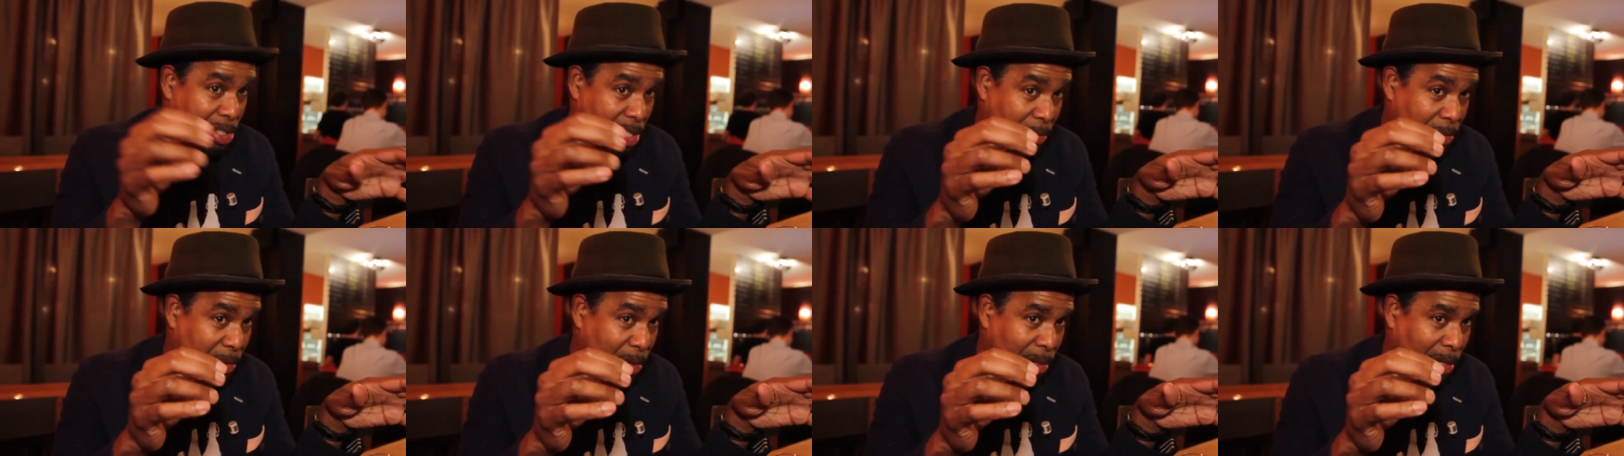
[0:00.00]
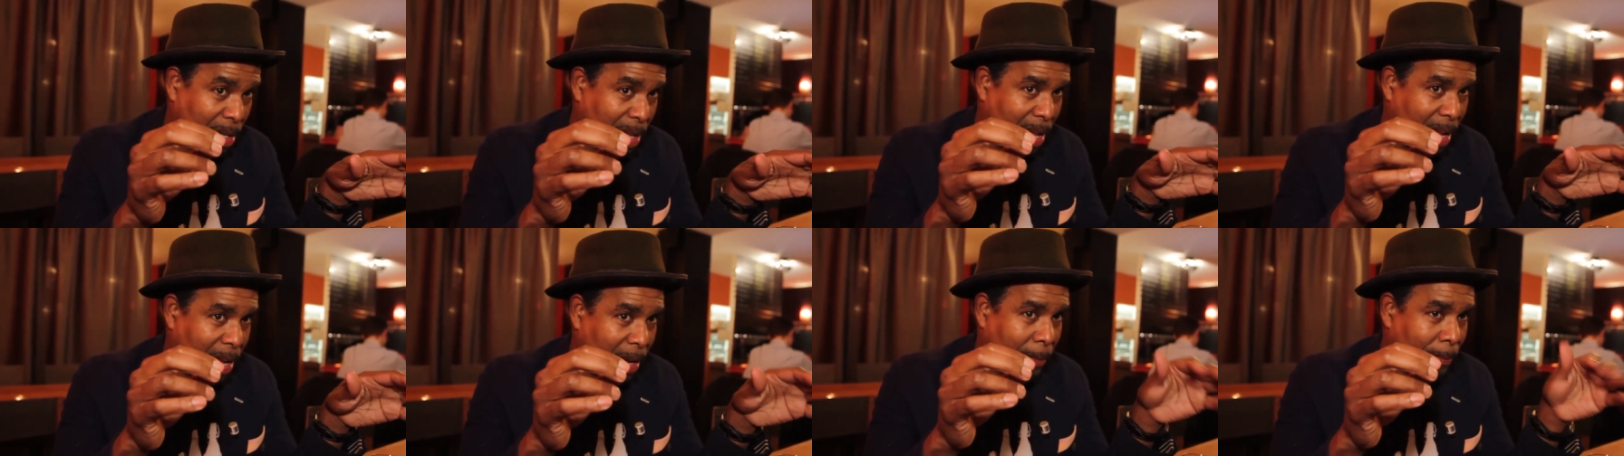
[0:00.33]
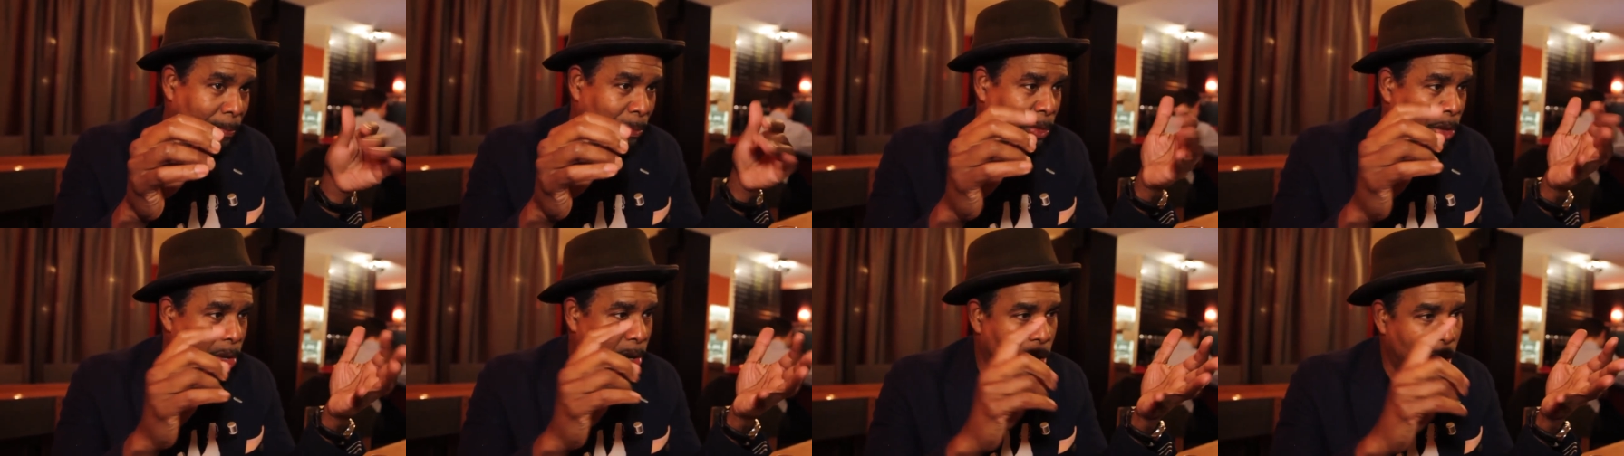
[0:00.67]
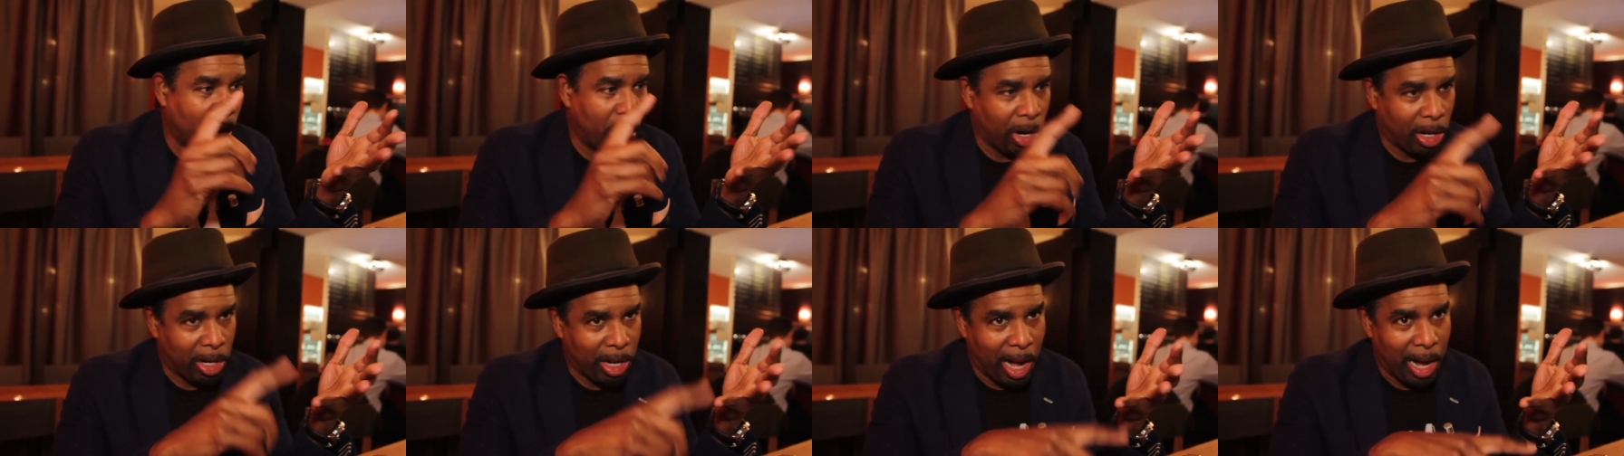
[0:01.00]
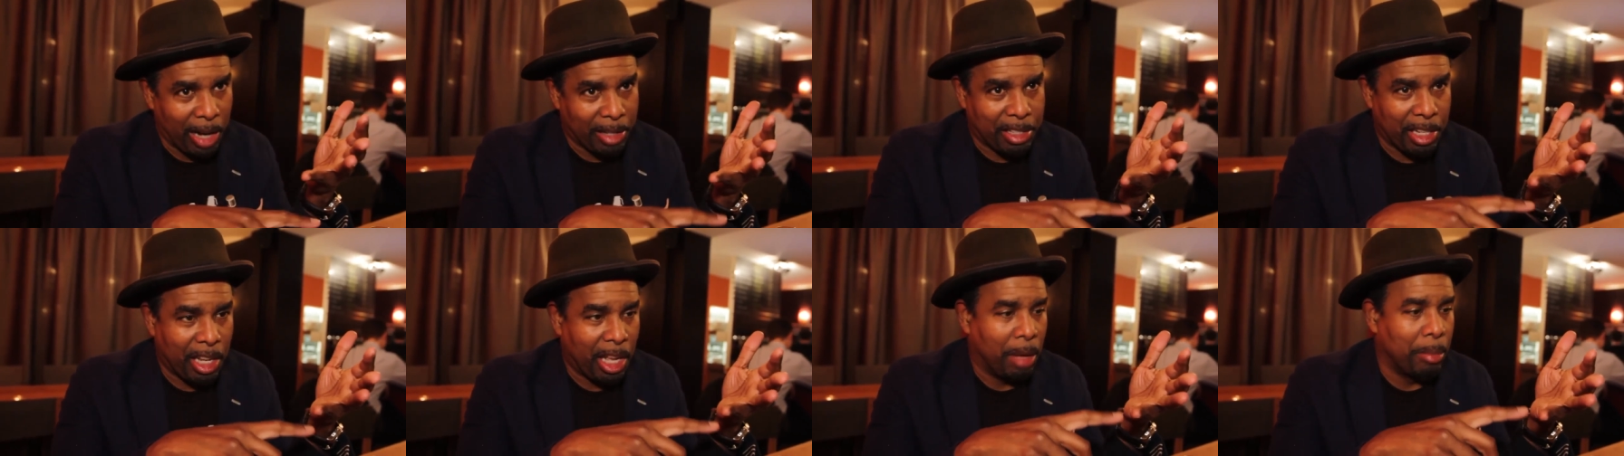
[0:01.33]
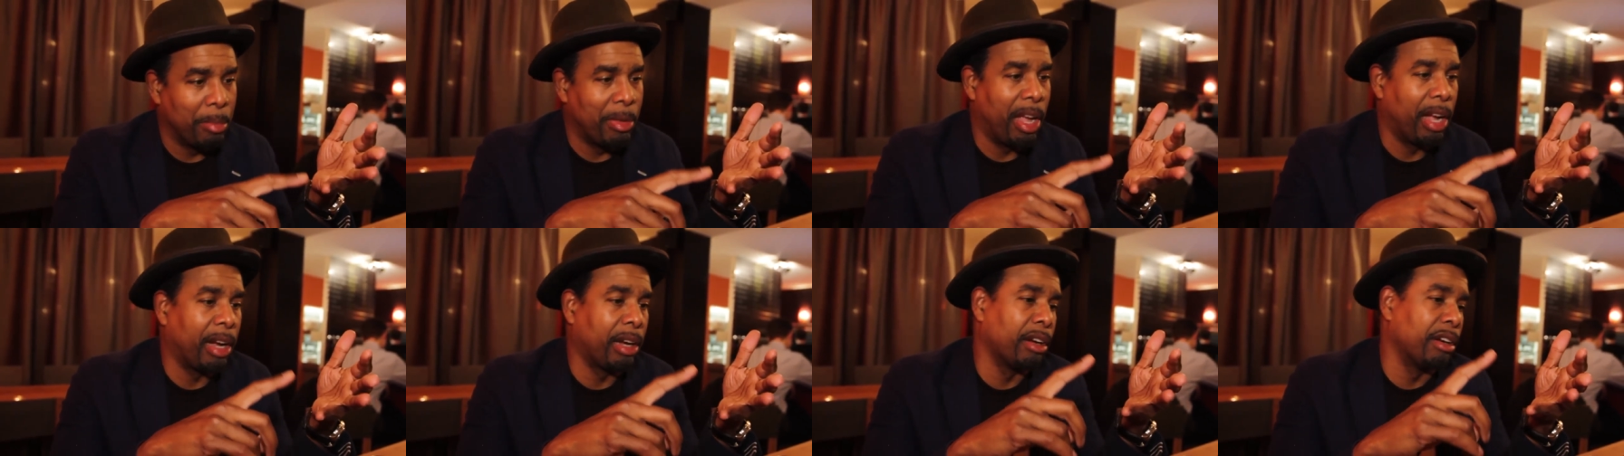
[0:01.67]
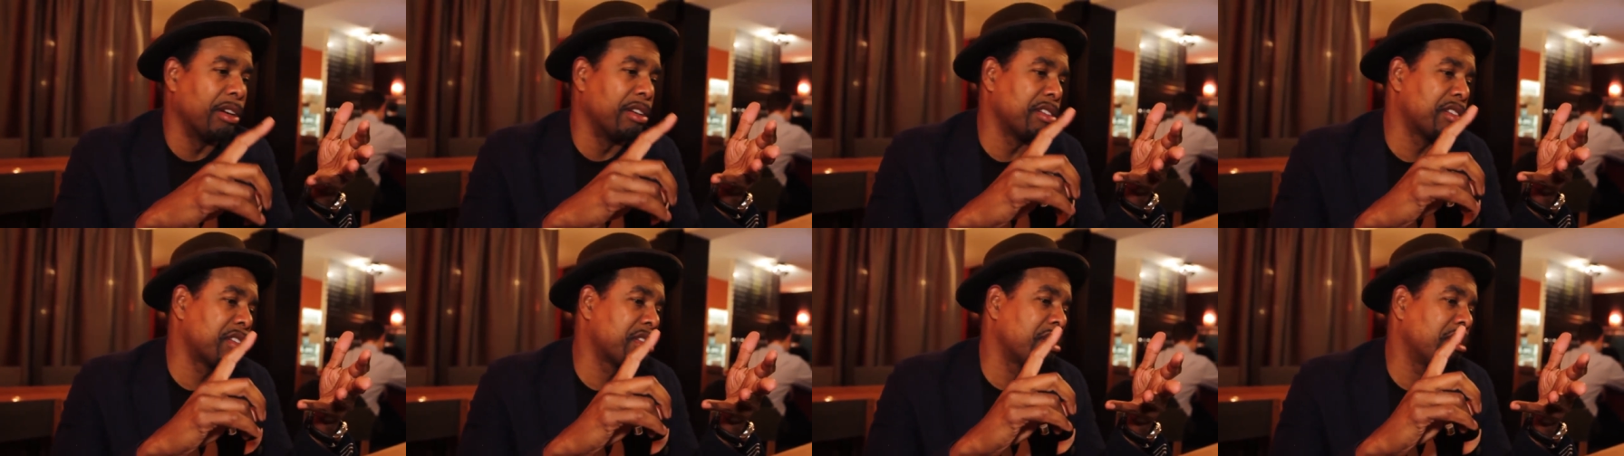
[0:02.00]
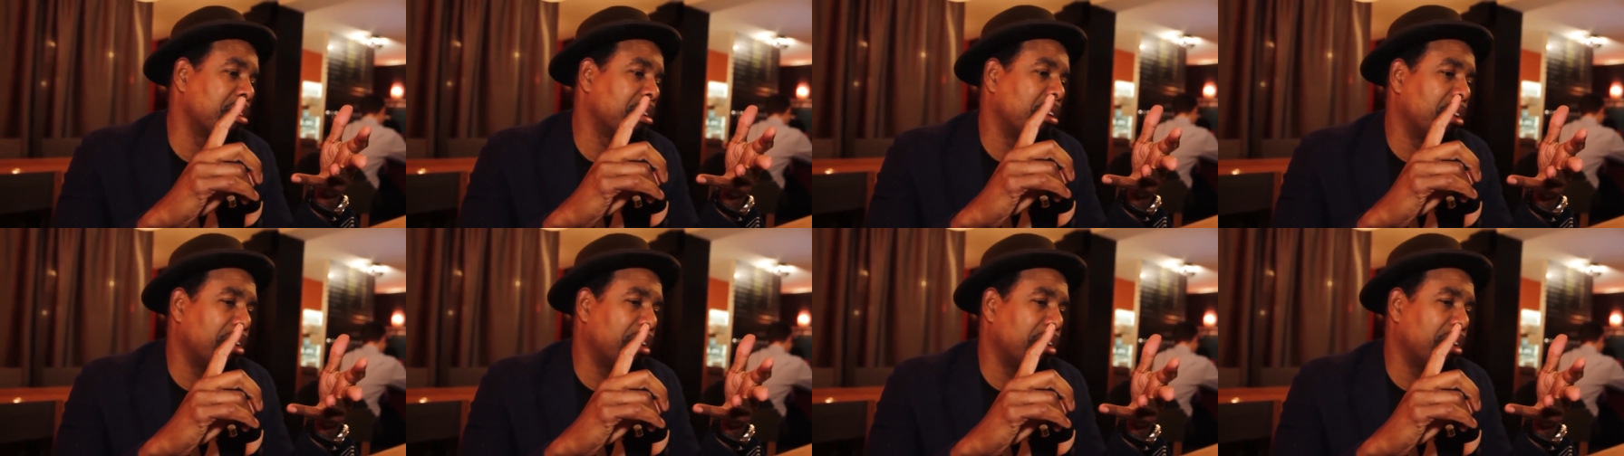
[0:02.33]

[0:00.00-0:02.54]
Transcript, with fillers: if you like, are cocktail makers,